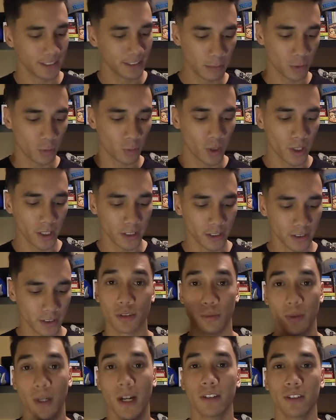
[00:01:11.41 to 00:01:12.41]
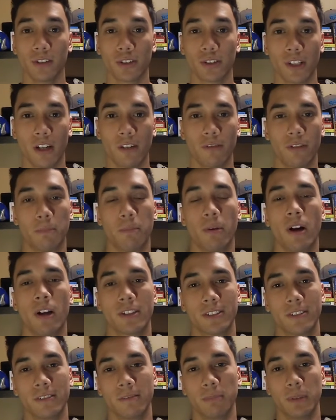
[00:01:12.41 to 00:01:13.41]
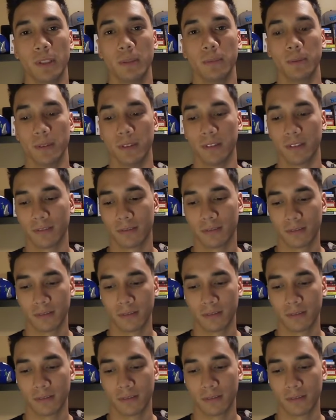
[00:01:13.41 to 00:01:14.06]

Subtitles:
Number 1, surround yourself with positive people.